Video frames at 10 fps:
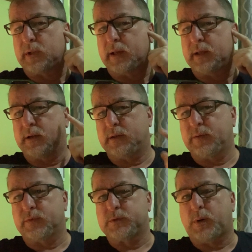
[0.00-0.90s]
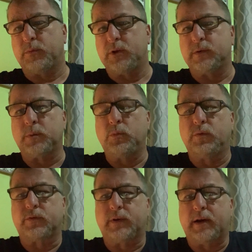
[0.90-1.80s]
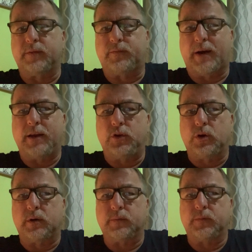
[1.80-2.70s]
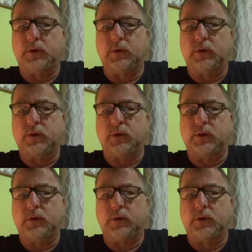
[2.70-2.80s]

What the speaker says: like in a different spot. You have to move it around and find your